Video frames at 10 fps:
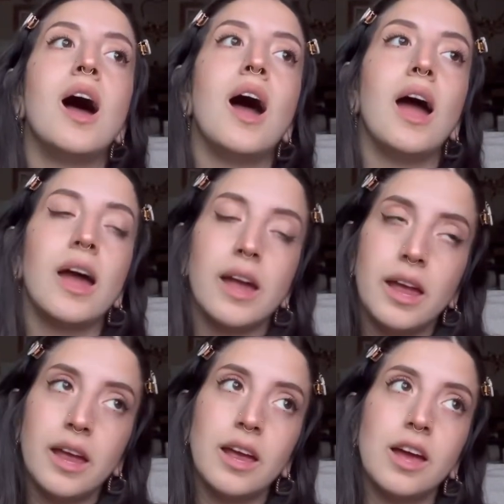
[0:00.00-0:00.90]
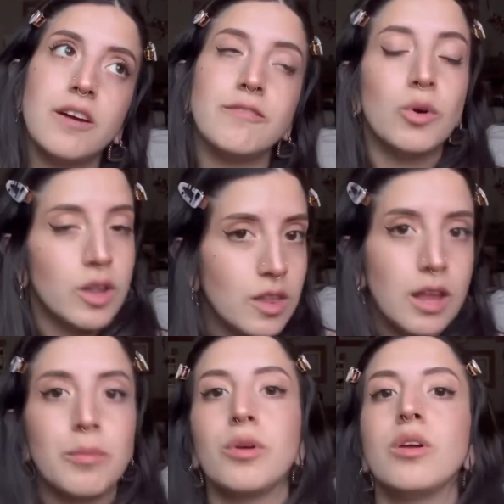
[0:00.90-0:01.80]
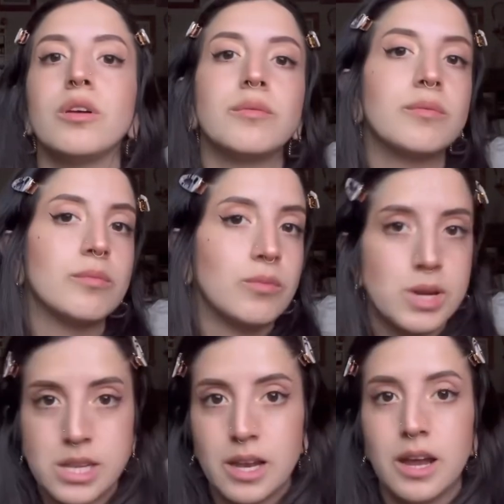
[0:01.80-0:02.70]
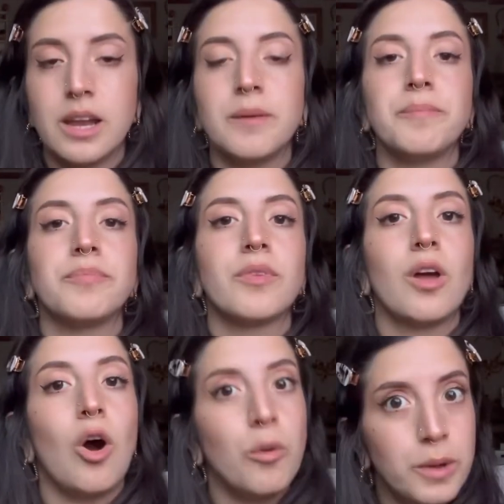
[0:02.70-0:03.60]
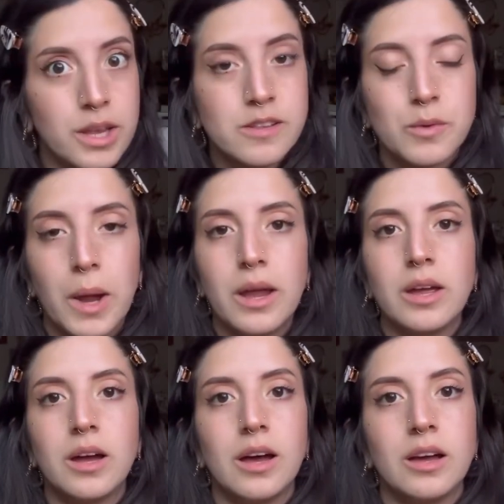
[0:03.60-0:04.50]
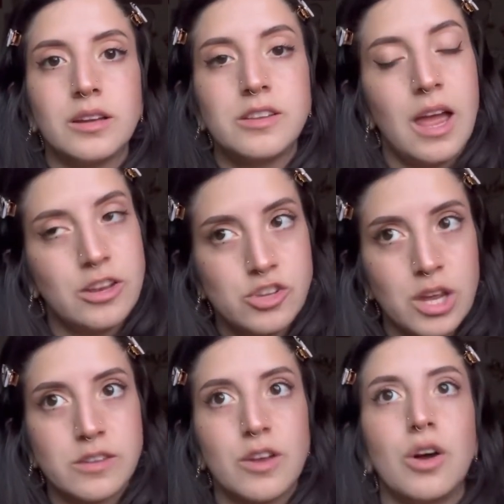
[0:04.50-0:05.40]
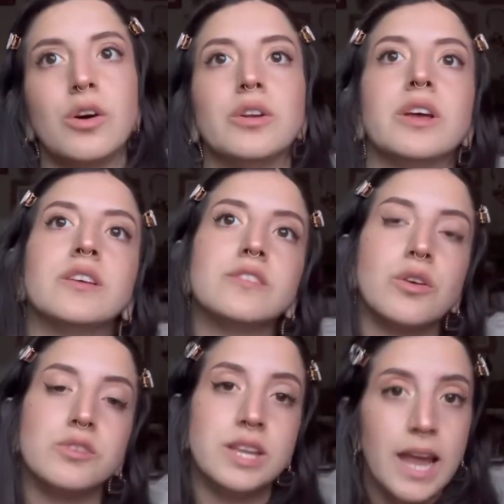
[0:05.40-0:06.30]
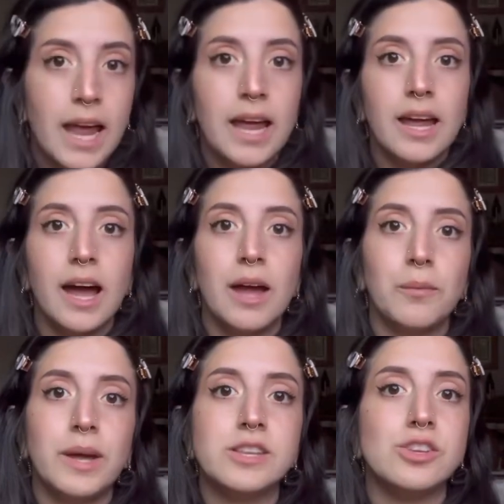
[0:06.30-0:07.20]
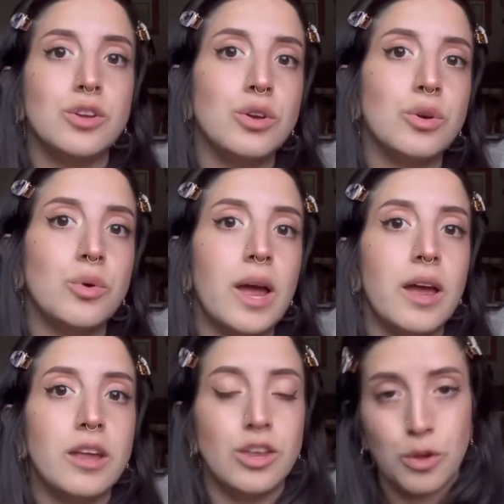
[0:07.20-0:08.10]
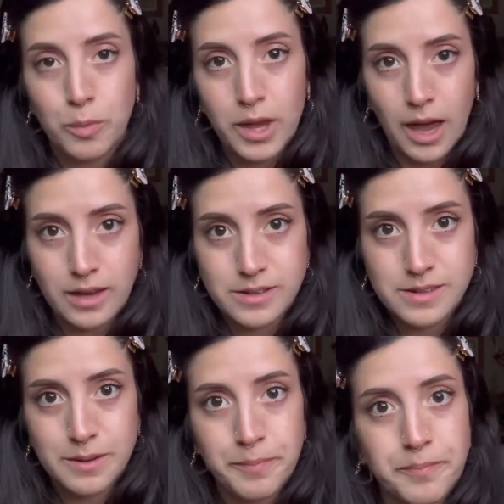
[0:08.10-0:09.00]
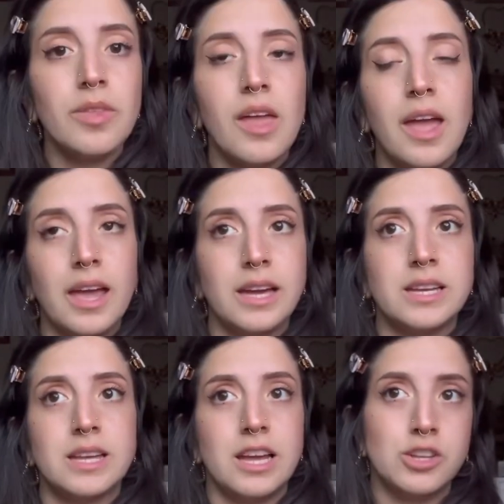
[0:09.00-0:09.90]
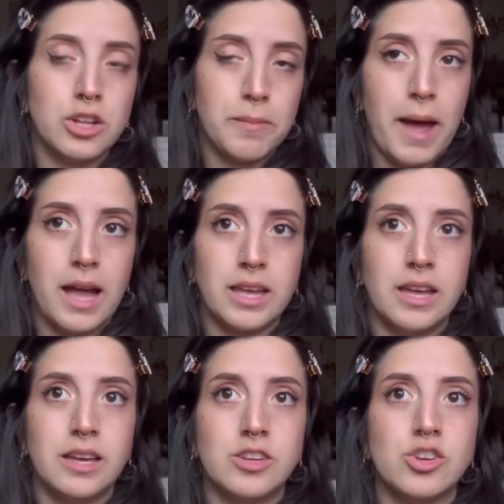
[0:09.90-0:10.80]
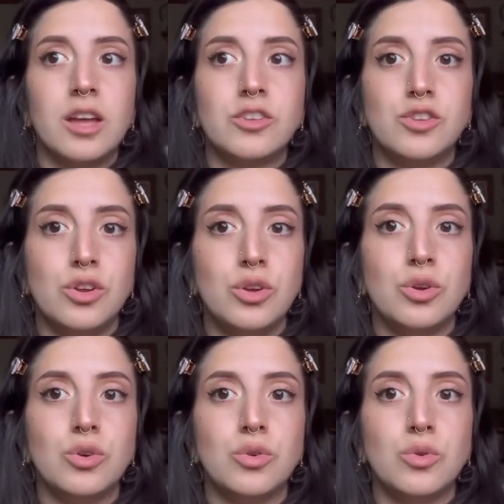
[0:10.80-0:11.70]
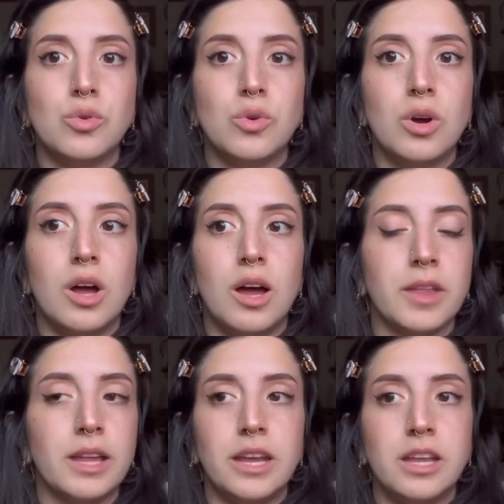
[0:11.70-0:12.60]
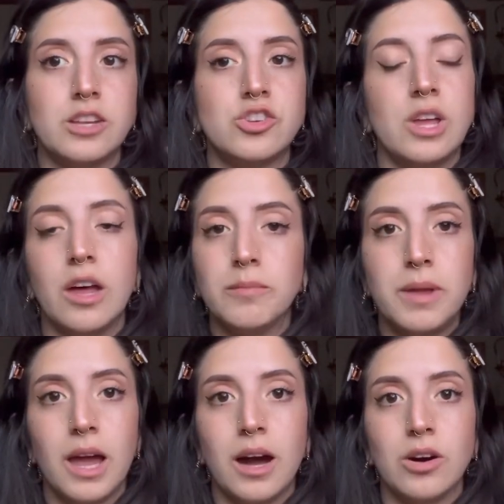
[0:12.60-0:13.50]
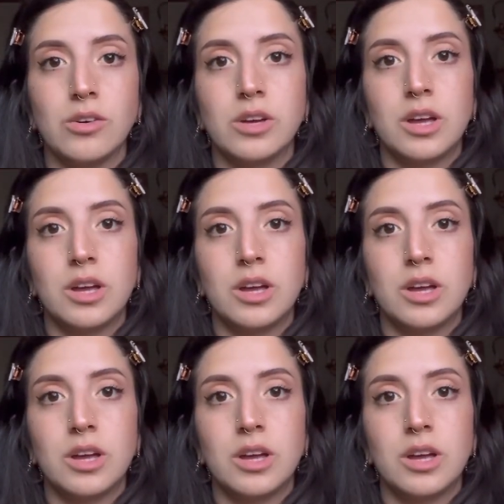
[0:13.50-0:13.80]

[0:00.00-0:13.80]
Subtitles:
I voided the label, redid it, hoping it's the right HTS code. So today I went to UPS and I took the package to the lady, and she helped me out.